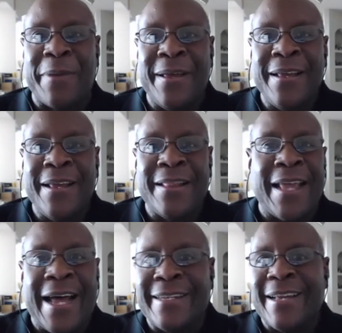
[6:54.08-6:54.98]
The
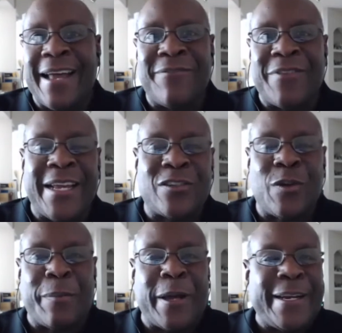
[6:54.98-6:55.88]
idea of having extra
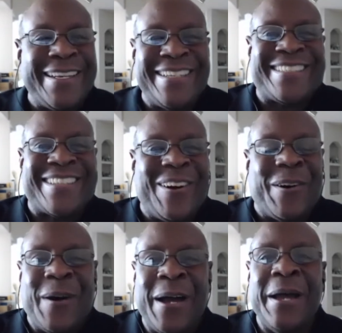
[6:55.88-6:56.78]
money.
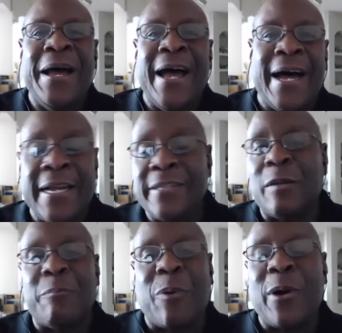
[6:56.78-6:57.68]
So it's
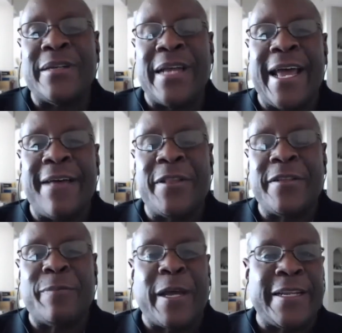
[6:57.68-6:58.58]
important to have
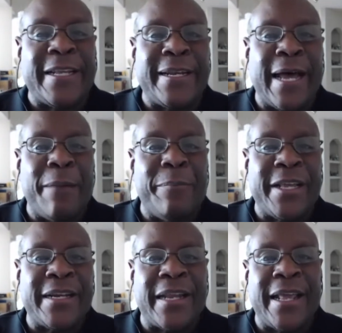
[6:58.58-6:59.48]
this money and not be
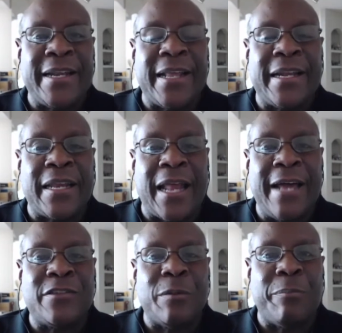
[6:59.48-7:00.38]
in
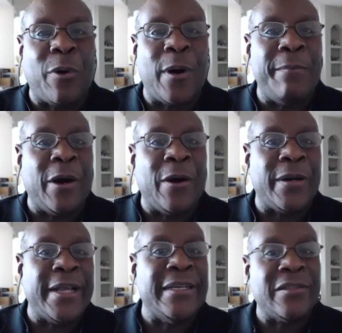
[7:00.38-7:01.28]
life support
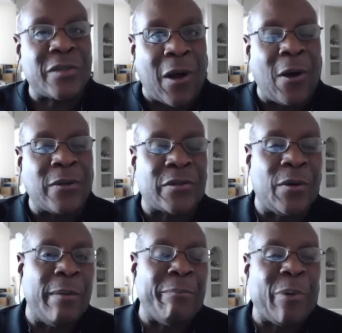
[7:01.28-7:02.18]
mode. And it's
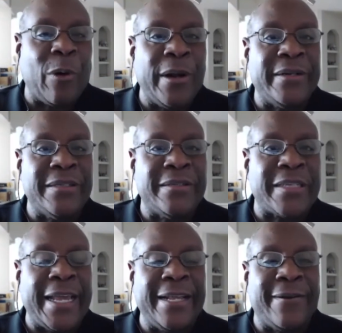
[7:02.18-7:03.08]
also important
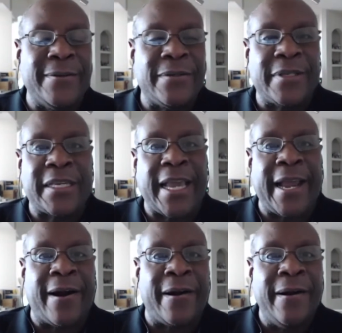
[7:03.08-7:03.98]
to take good
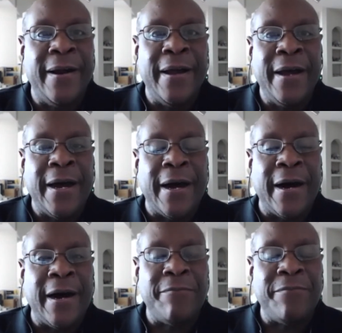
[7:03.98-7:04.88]
care of